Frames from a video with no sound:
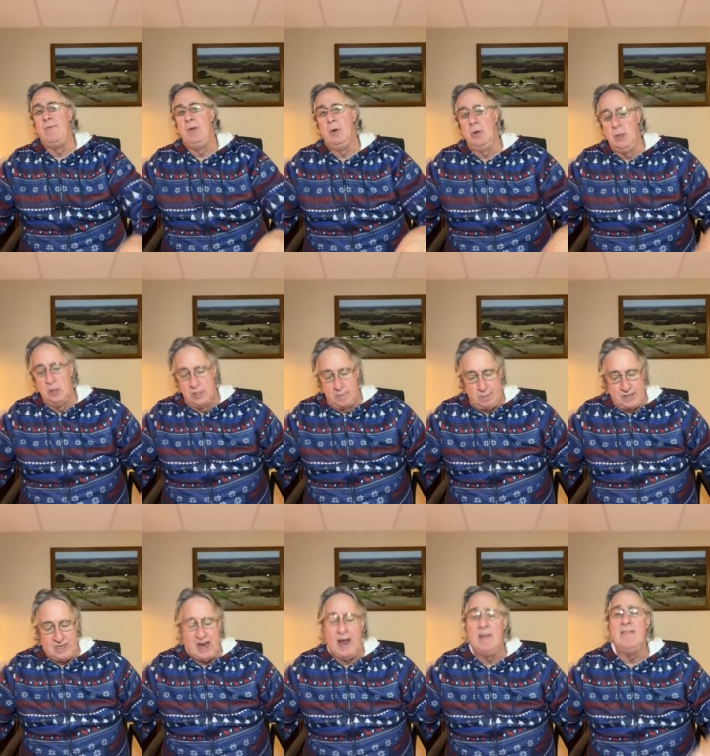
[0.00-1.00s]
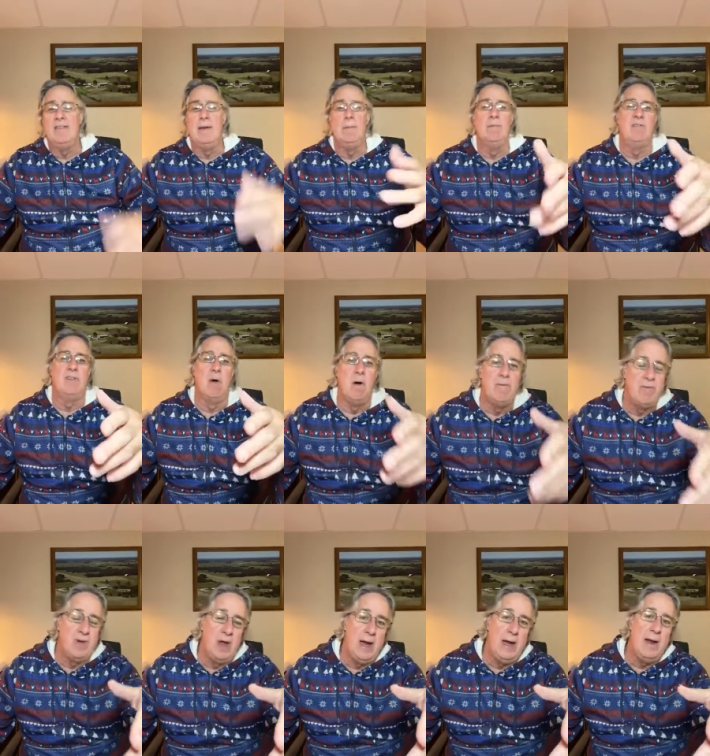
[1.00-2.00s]
If you'll use a potassium
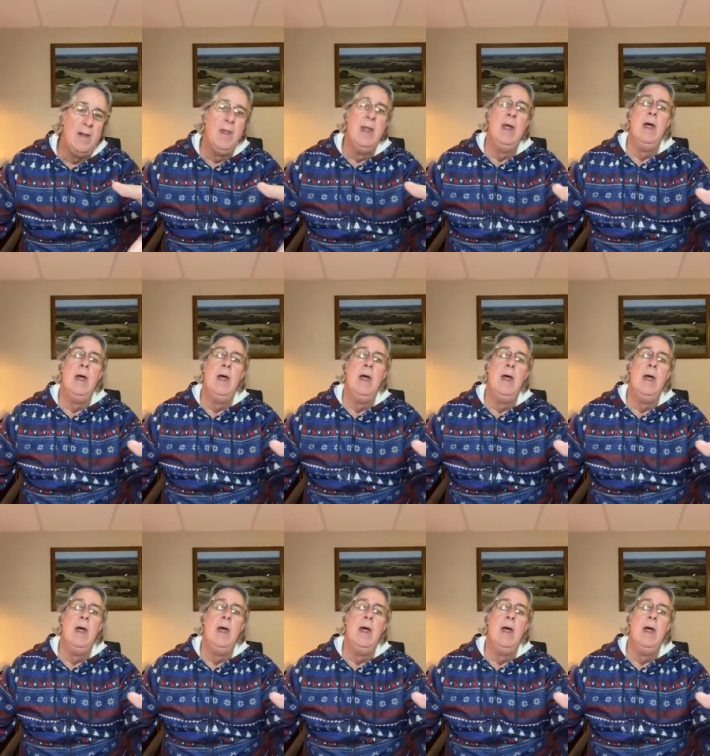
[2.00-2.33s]
sulfate,